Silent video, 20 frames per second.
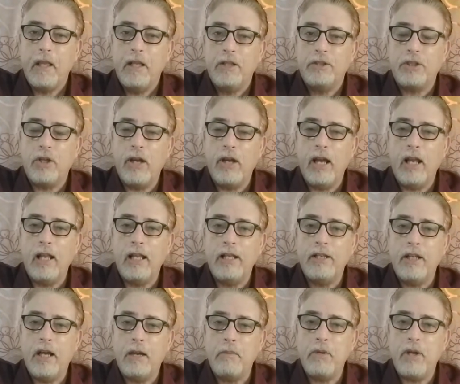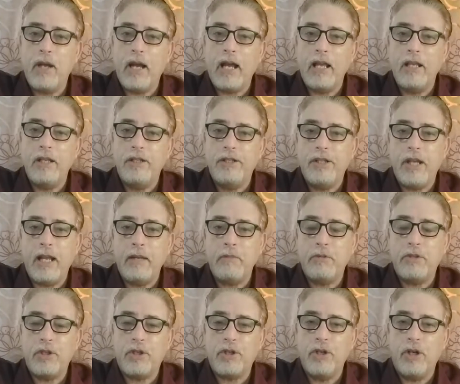So LAW, how you,
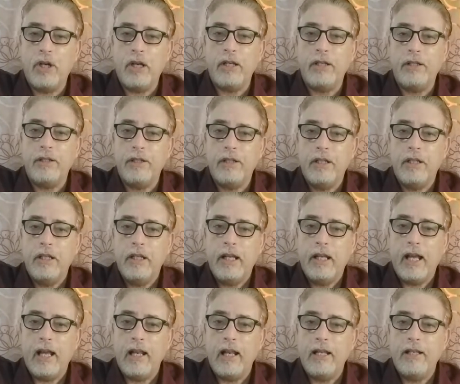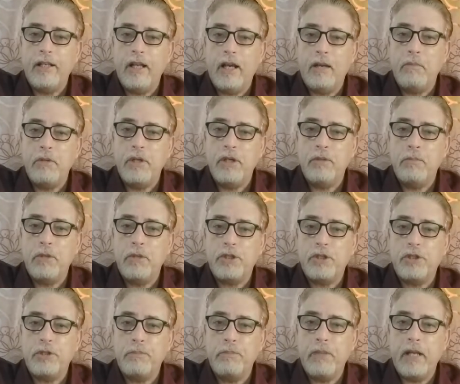James Yakut? LAW,
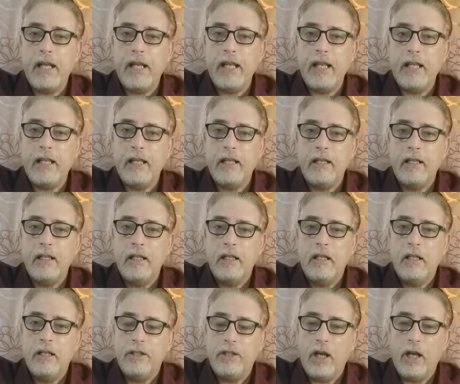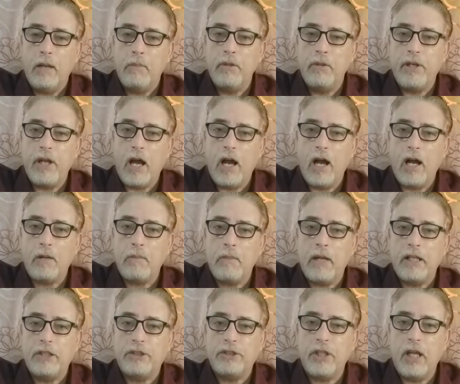Mr. B, Double Dog,
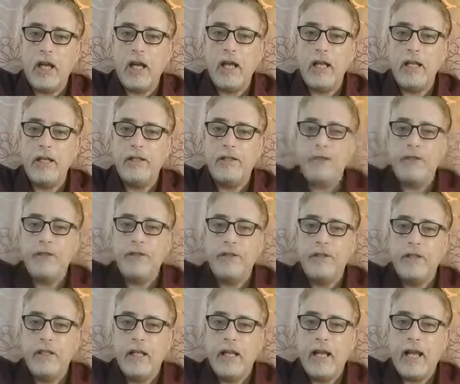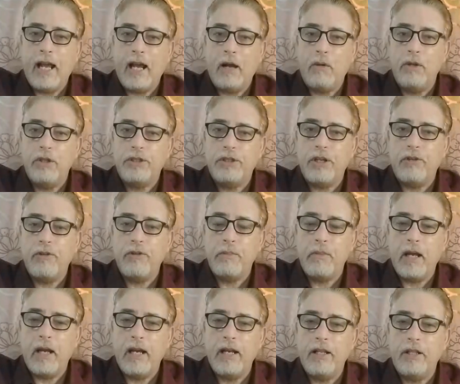my son. How is
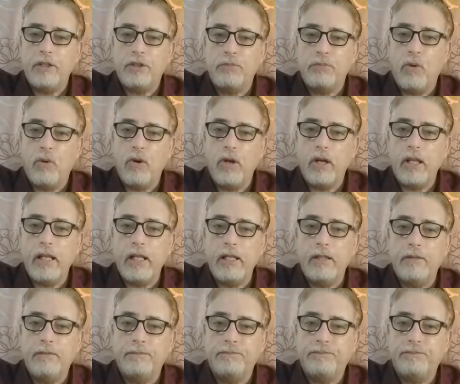everybody this morning?